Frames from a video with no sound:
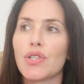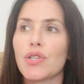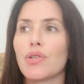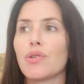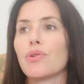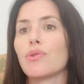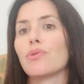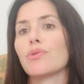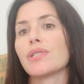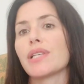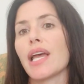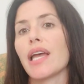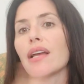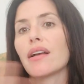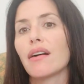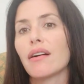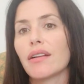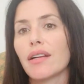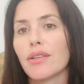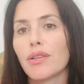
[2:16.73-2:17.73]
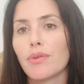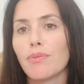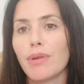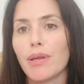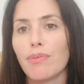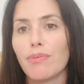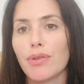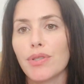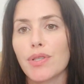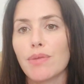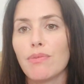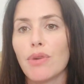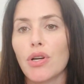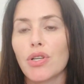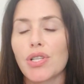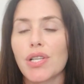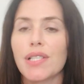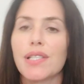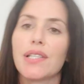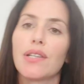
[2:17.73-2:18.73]
to take on other people's
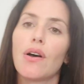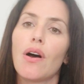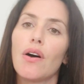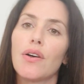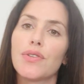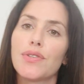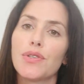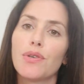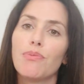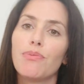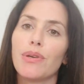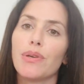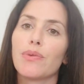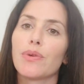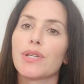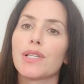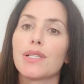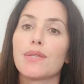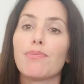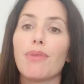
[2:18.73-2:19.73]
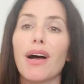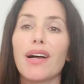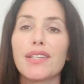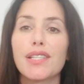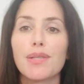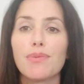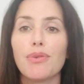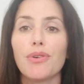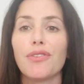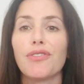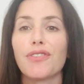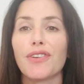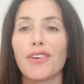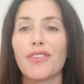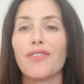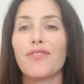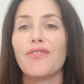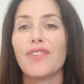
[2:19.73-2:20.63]
emotions and also be responsible for